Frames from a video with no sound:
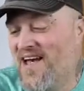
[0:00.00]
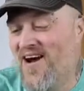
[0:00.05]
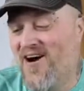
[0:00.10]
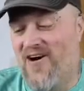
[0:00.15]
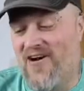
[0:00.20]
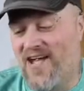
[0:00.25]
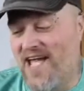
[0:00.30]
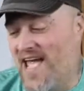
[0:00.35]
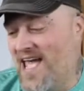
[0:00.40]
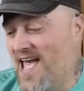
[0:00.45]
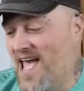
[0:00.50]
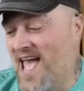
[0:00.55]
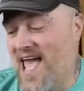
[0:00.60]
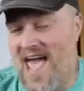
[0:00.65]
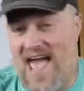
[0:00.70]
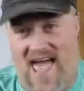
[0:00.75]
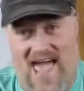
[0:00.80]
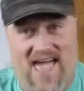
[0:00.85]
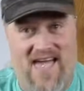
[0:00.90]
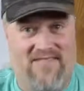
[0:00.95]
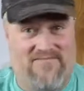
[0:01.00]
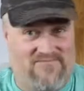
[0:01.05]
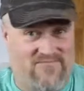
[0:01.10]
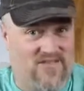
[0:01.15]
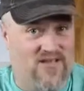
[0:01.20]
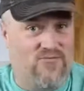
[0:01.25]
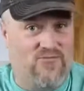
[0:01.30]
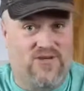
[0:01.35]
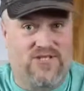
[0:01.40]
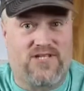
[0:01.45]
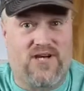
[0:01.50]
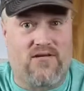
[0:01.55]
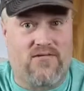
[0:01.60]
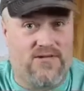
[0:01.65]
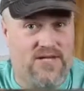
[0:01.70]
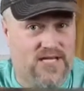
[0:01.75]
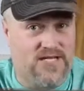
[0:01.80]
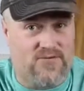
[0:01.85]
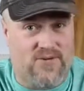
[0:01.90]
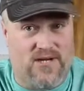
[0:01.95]
Okay, we'll start with
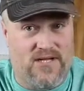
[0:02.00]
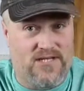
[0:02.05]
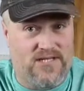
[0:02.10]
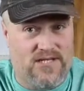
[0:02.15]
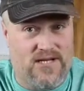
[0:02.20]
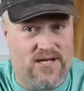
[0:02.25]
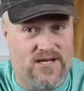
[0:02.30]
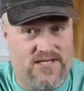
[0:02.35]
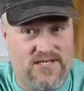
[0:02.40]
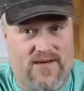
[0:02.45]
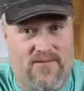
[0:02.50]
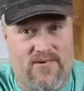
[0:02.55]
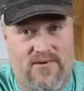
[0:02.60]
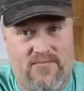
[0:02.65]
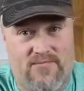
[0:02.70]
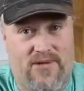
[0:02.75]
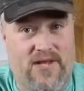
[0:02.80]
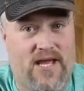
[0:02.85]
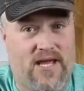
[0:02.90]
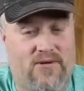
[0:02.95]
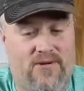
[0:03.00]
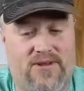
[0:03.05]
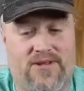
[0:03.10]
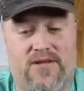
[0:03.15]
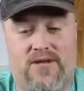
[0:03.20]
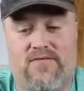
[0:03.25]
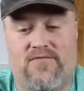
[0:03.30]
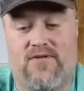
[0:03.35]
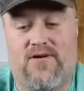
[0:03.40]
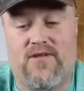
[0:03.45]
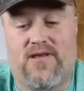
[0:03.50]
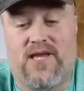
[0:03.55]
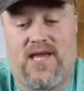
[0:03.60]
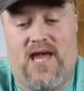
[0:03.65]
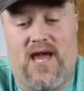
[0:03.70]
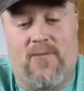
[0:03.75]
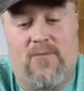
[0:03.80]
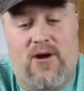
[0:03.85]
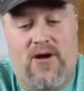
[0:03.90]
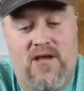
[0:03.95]
this one, seeing as I've been playing with it in front of the
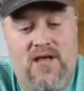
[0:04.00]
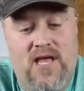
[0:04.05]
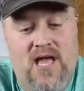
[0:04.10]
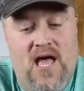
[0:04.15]
camera.